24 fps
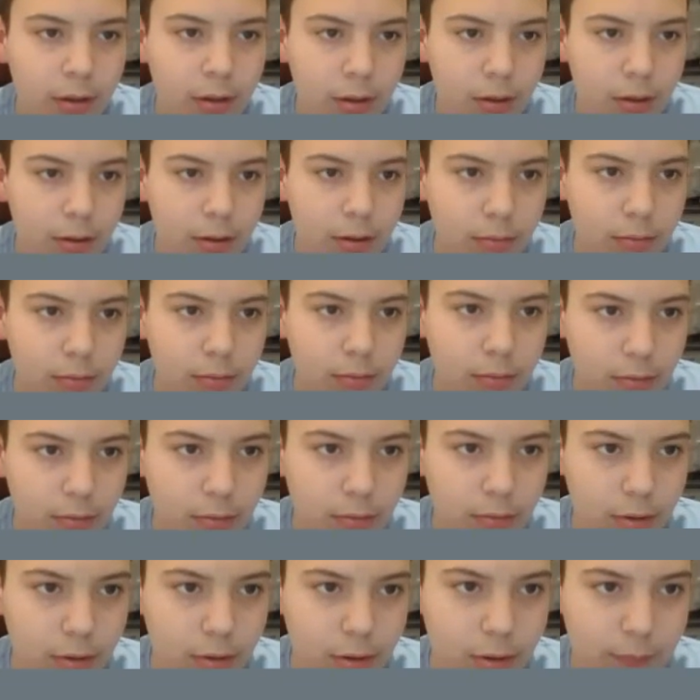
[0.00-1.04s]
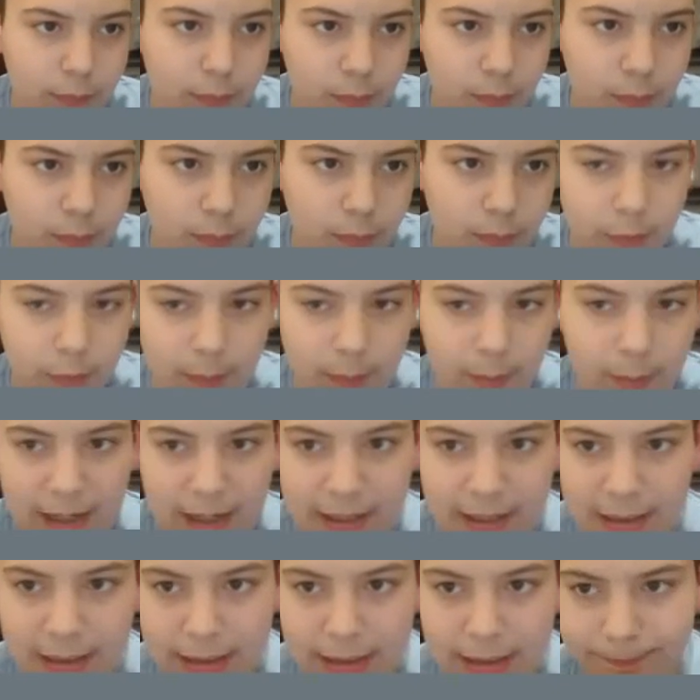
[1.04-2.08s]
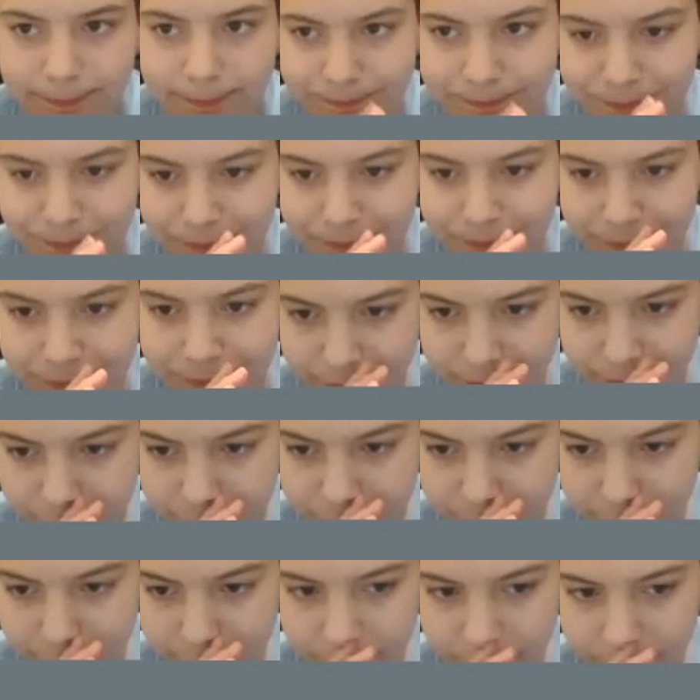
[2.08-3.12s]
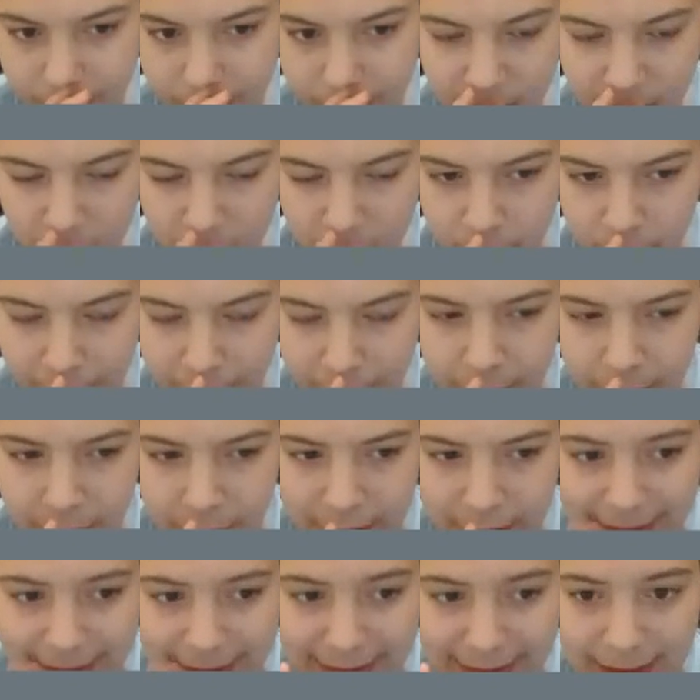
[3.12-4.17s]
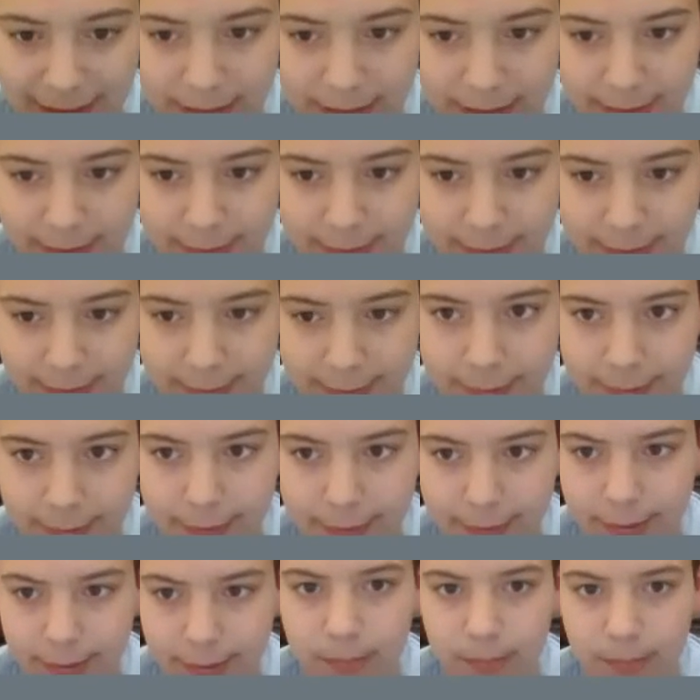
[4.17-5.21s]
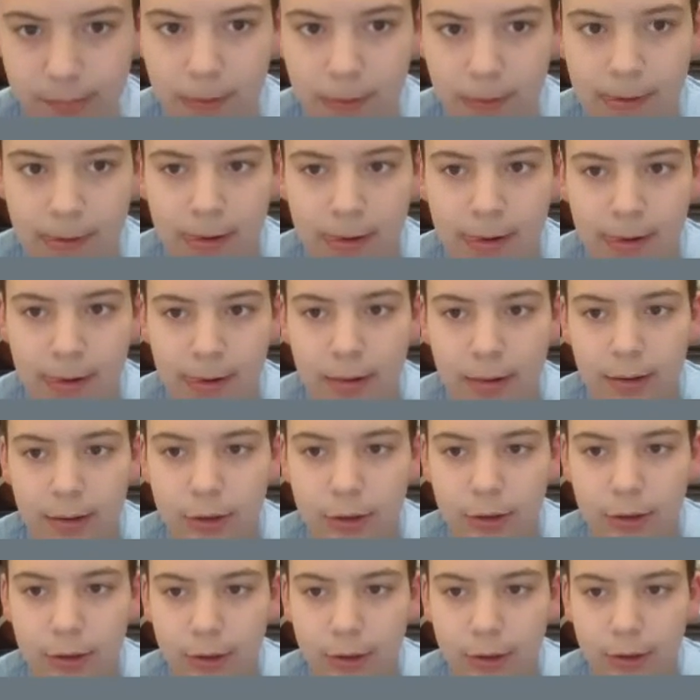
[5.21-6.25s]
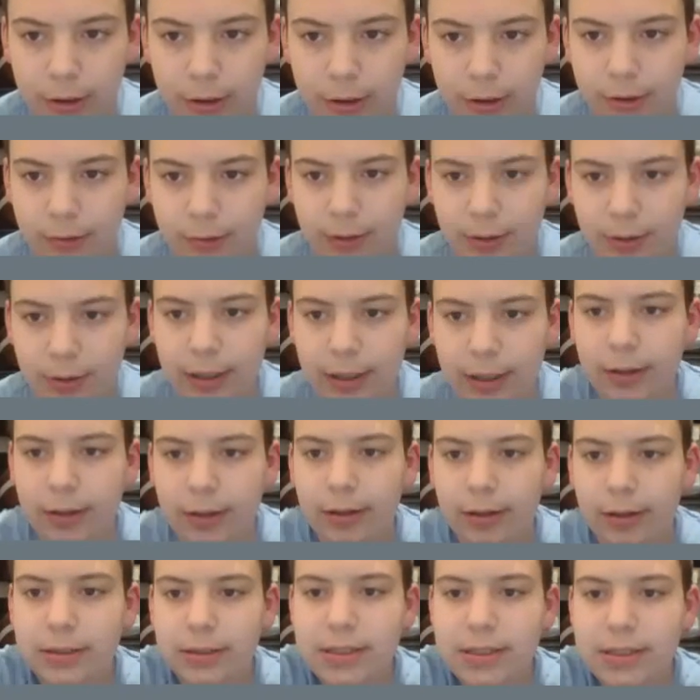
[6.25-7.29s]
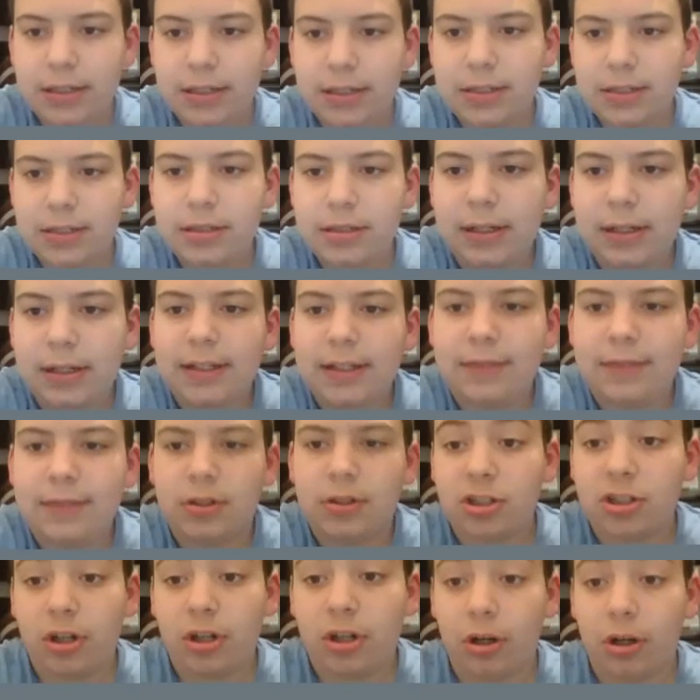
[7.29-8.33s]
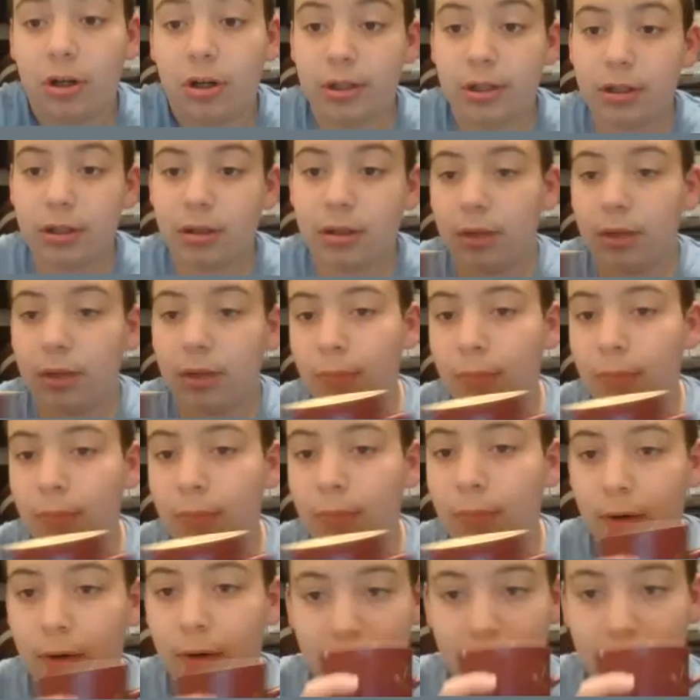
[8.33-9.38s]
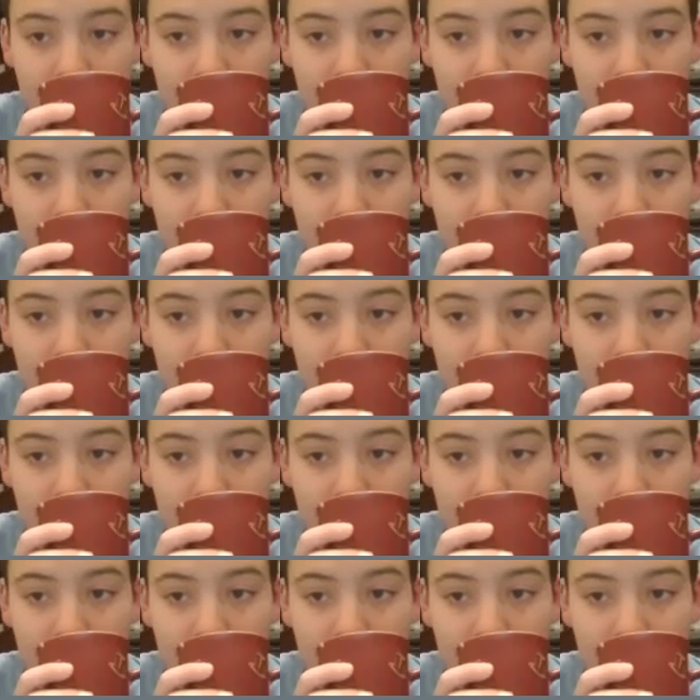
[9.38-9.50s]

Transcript: if you do any, or if you look at any um, card creating content, not even just card, board game content